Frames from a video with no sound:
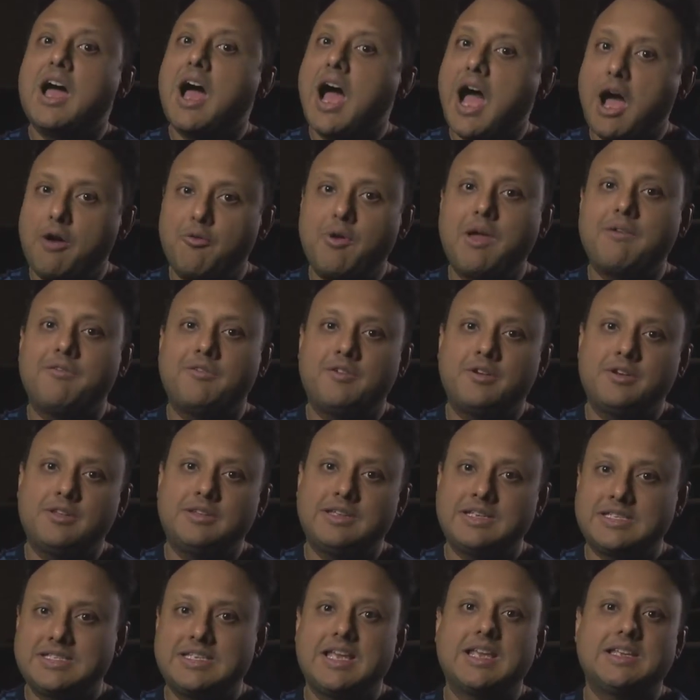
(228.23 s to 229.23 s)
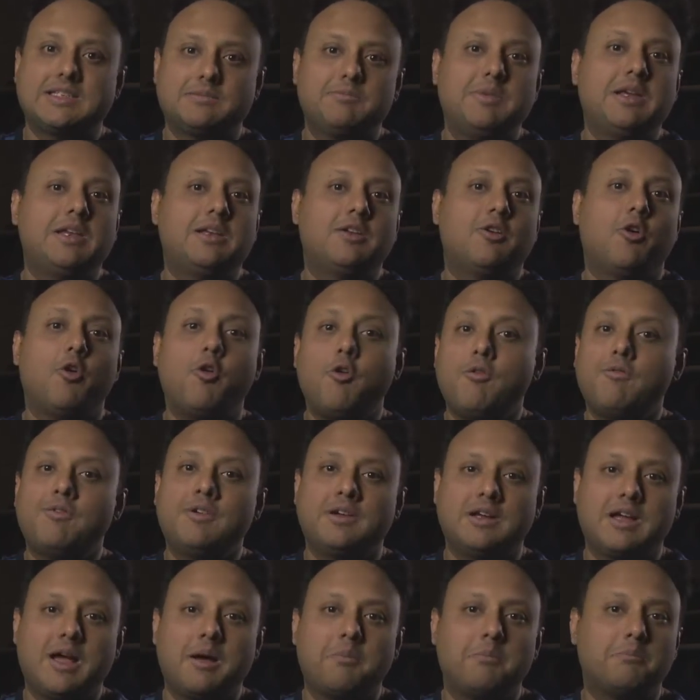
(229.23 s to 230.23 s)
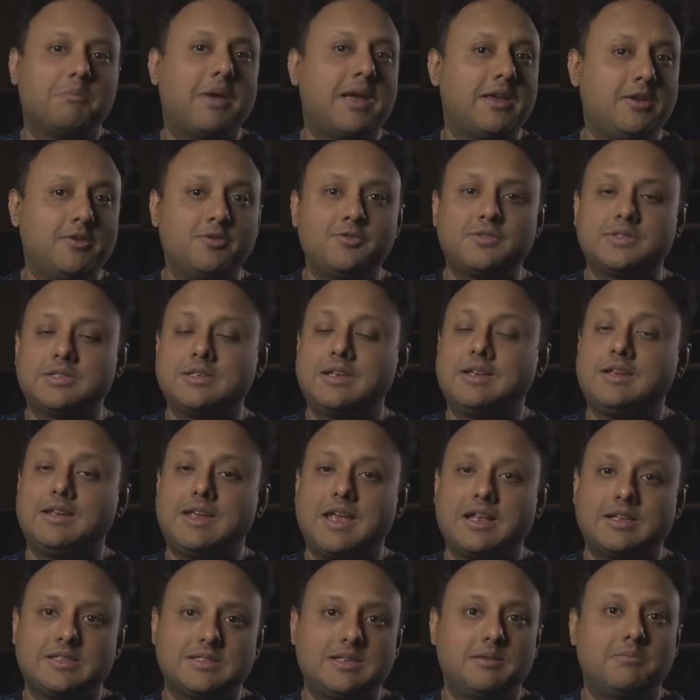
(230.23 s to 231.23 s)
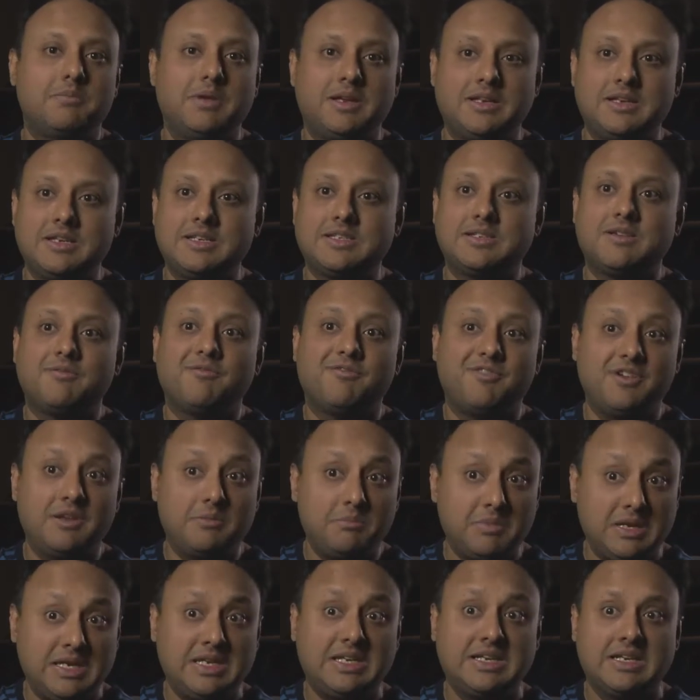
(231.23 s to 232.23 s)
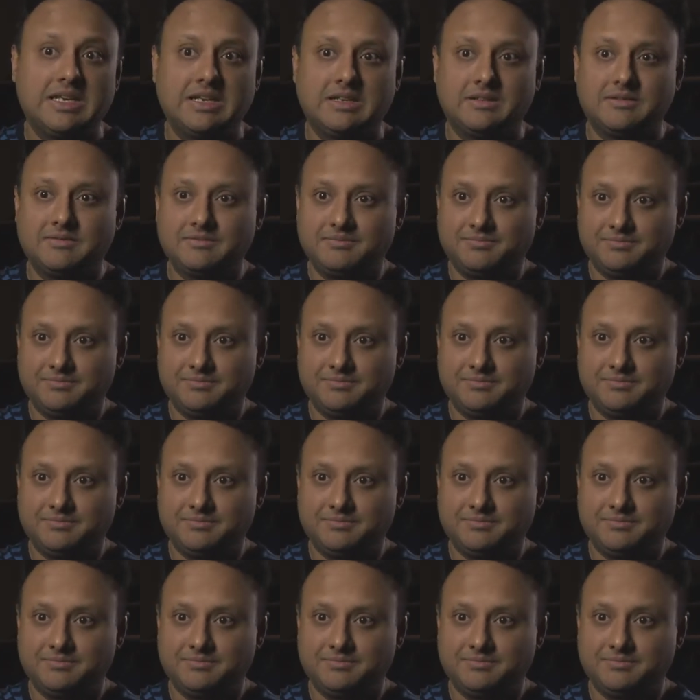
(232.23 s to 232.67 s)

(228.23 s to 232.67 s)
However, this has been overcome by using calcium-magnesium-free media.